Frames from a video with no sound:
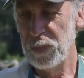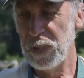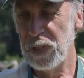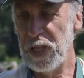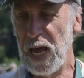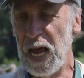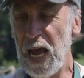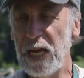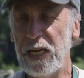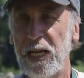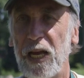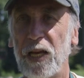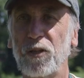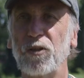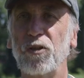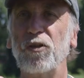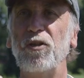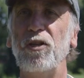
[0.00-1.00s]
that
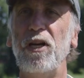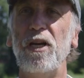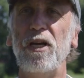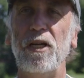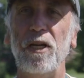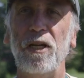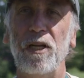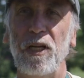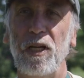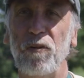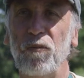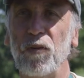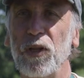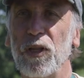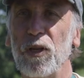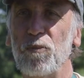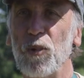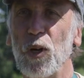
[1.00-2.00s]
exceeded
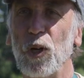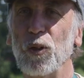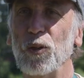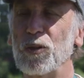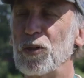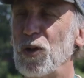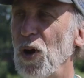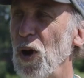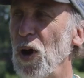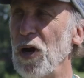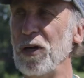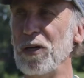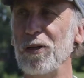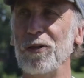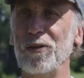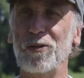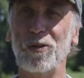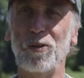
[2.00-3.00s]
even the most
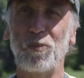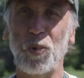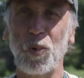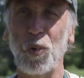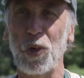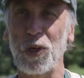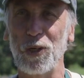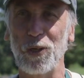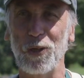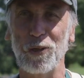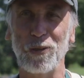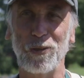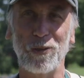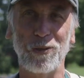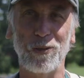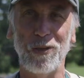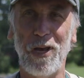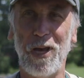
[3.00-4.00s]
ardent
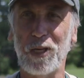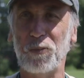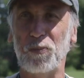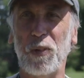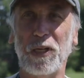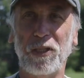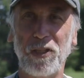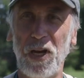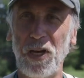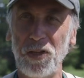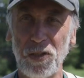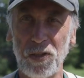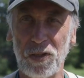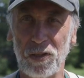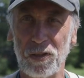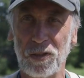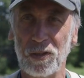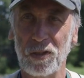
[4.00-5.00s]
supporters'
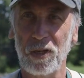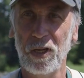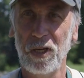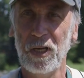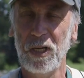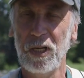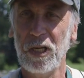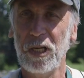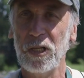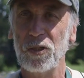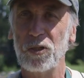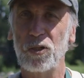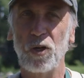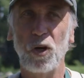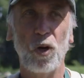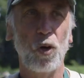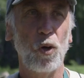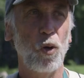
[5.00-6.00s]
expectations.
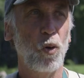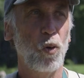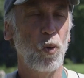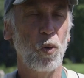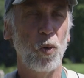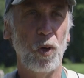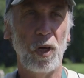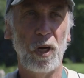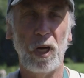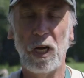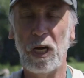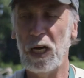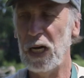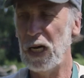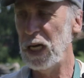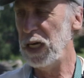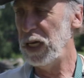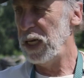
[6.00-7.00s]
So
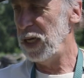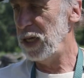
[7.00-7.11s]
uh,